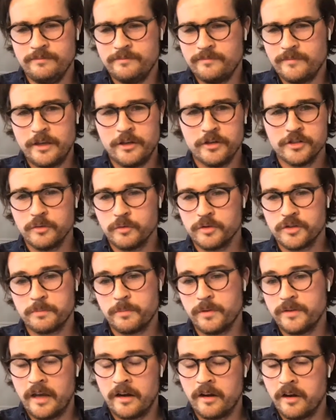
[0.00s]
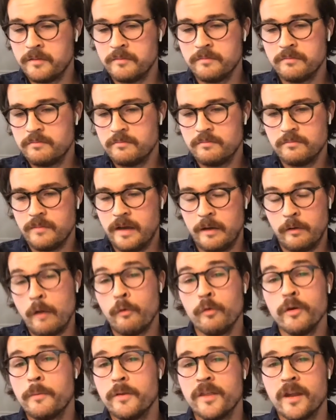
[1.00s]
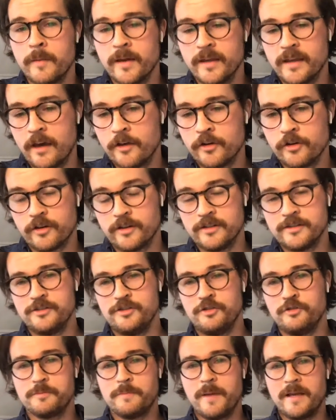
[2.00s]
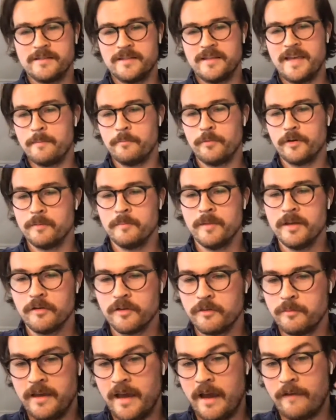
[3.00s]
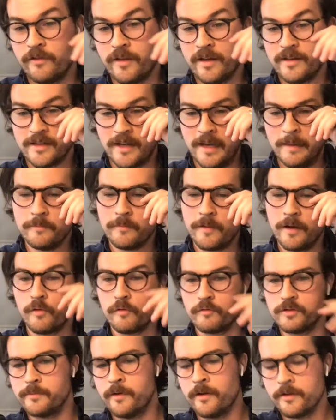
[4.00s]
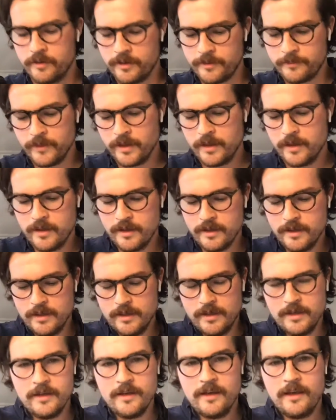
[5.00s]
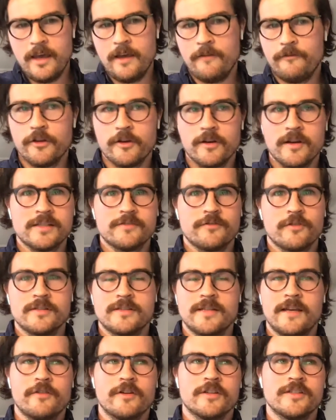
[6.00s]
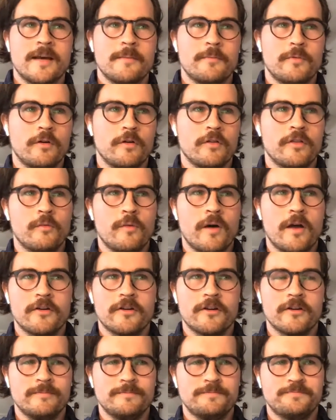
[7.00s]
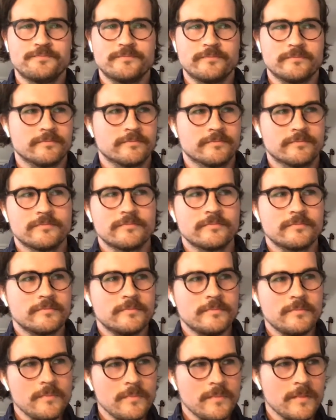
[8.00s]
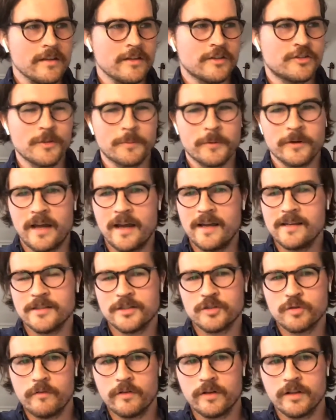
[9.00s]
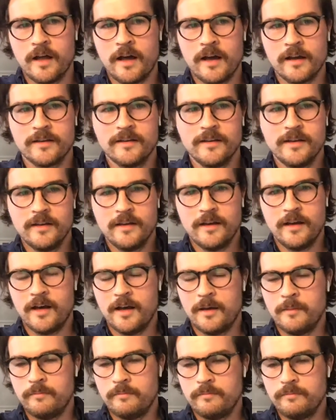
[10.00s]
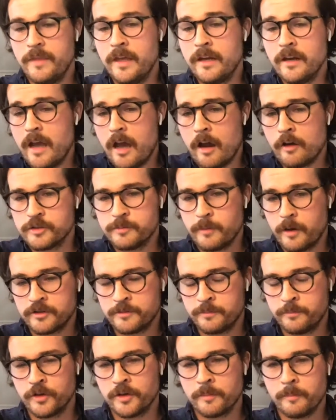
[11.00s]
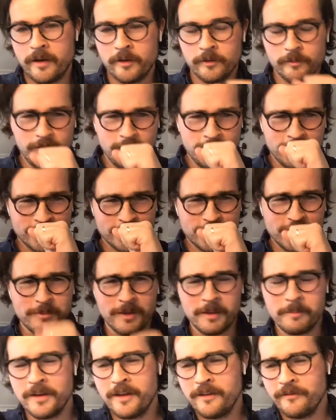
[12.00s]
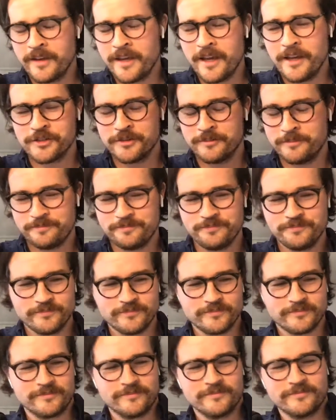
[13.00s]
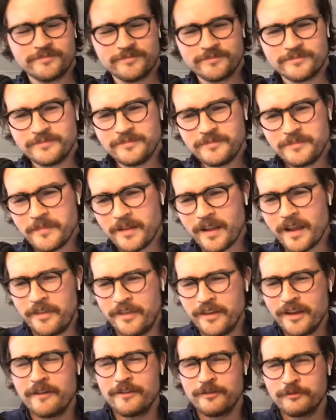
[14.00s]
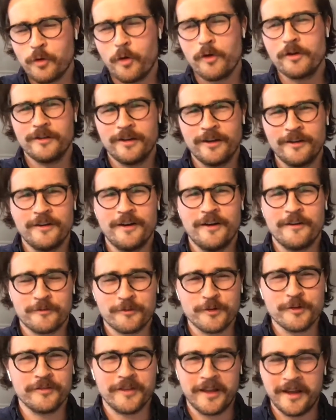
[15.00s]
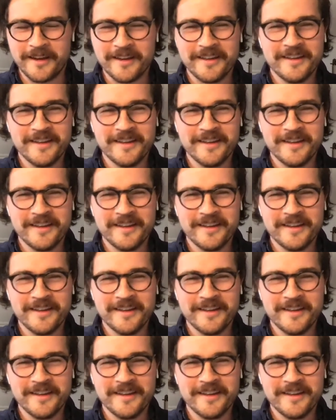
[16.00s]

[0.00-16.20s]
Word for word: I usually will just put that on. I, I won't even put that on my calendar because you just basically can't book a meeting with me after that time. I won't respond to it. If there is, for say, for example, the weather super nice at 12 o'clock um, then yeah, I'll just I'll just book my excuse me mini vacation. I think I followed a, a fruit fly.